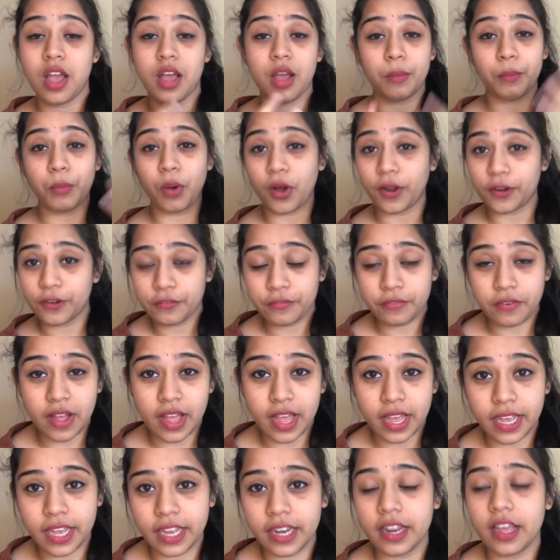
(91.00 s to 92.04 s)

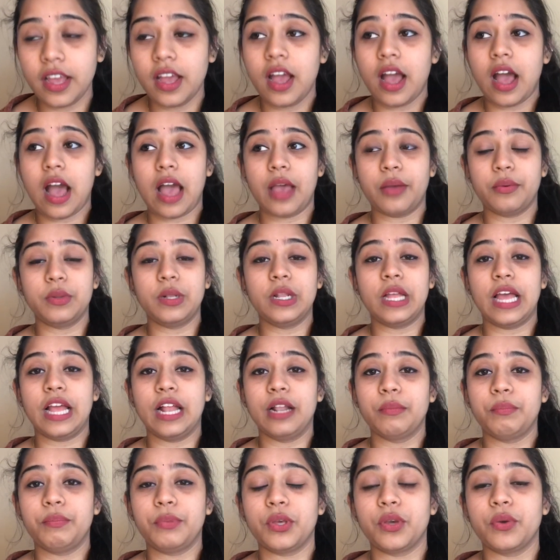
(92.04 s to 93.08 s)
modified. I will
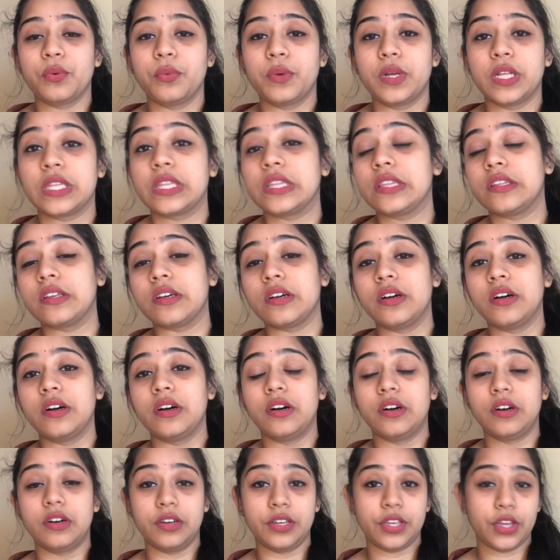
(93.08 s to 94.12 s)
help you with
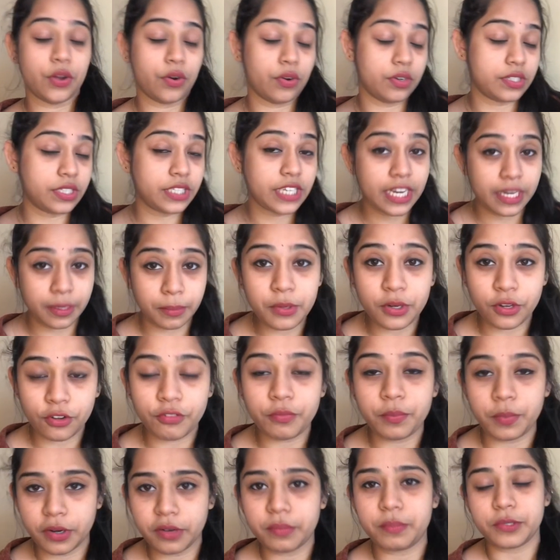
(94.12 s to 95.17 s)
your statement of
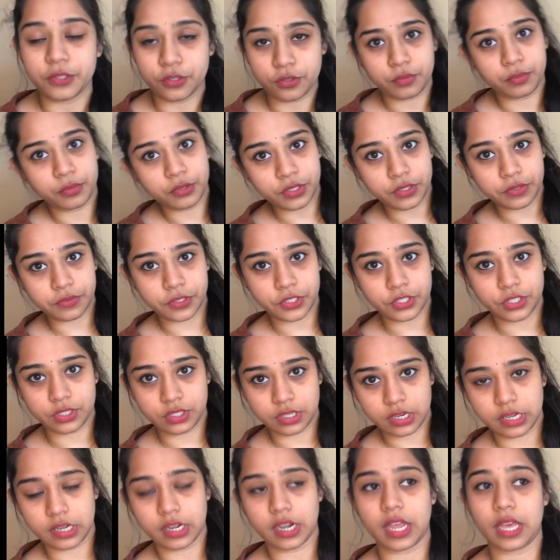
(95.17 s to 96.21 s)
purpose or motivation
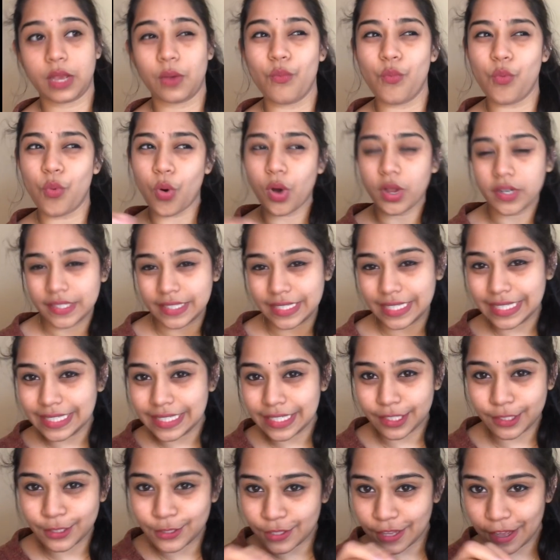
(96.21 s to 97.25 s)
letter, like what
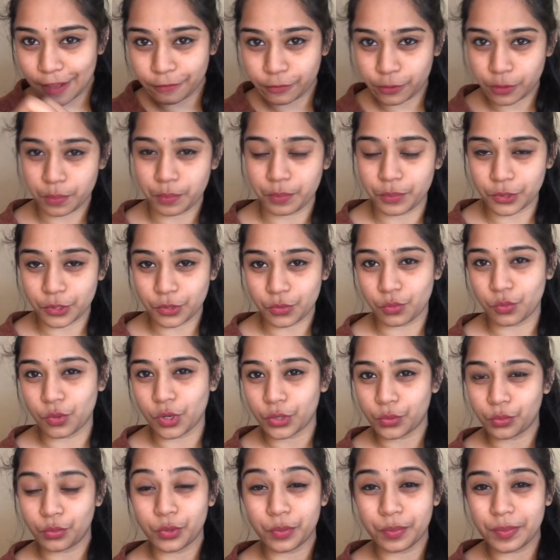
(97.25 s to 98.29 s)
details you have to put,
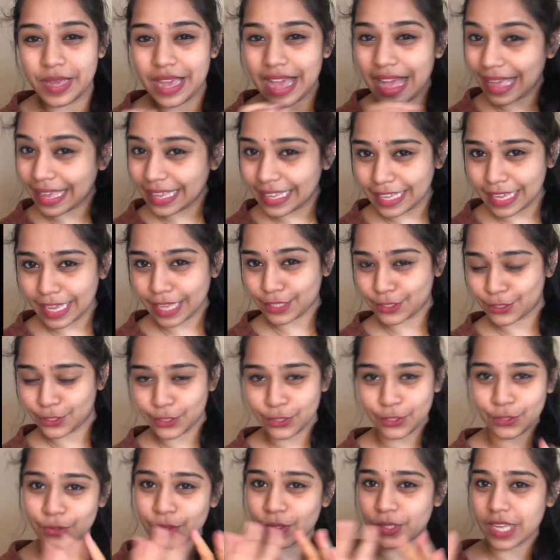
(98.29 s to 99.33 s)
what would be eye-catchy
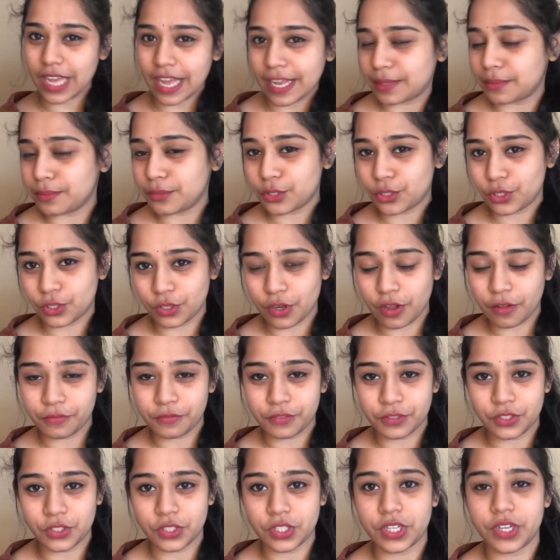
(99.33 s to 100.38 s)
to the admission
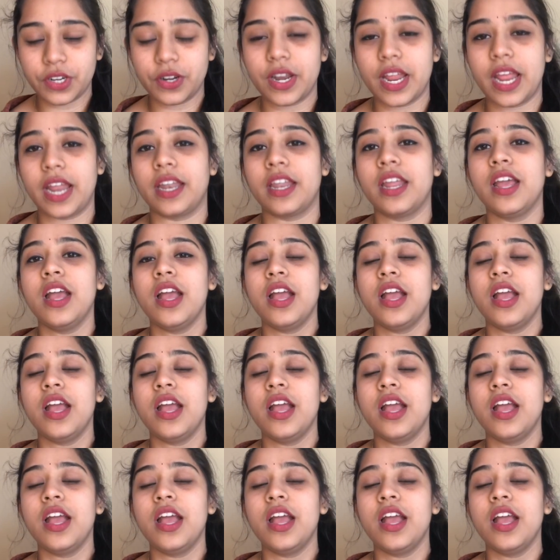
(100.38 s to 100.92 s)
officer, and